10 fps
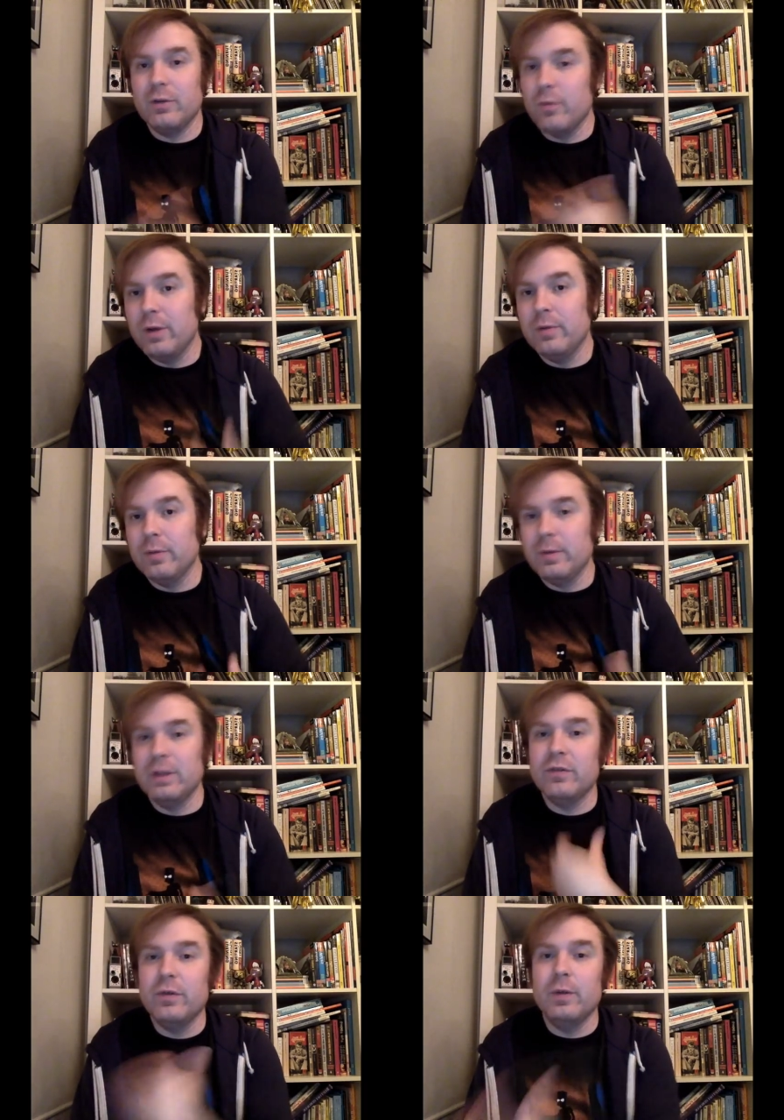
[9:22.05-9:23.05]
wanting him to be
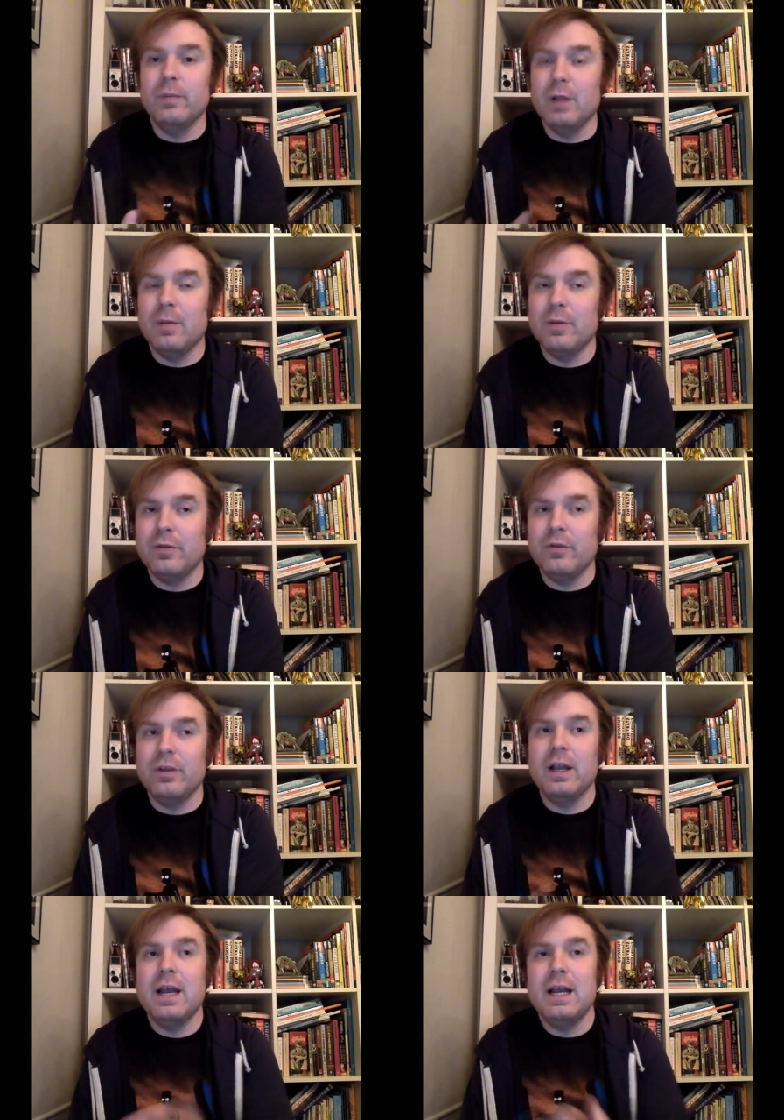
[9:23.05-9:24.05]
this fun blockbuster thing,